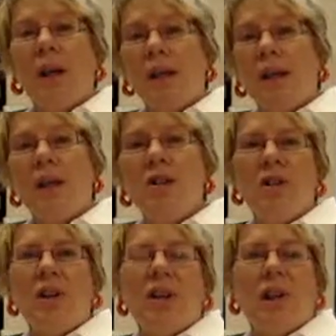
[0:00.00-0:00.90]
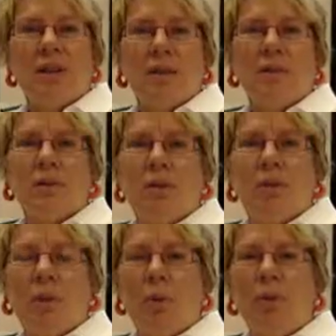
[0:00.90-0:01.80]
thinking, gee, I'd like to live
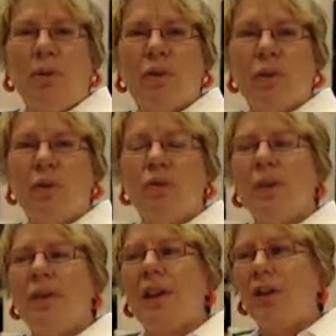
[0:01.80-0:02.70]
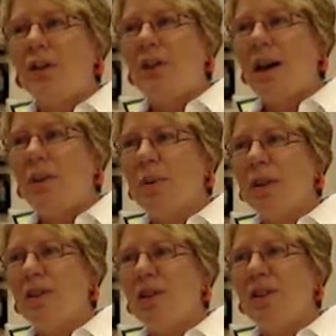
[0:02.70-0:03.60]
with my boyfriend or girlfriend, they looked at the
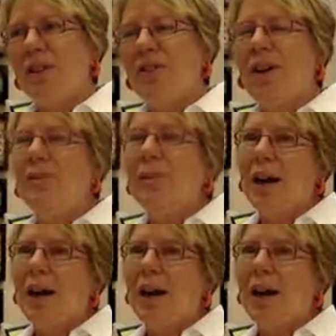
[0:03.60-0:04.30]
application and thought,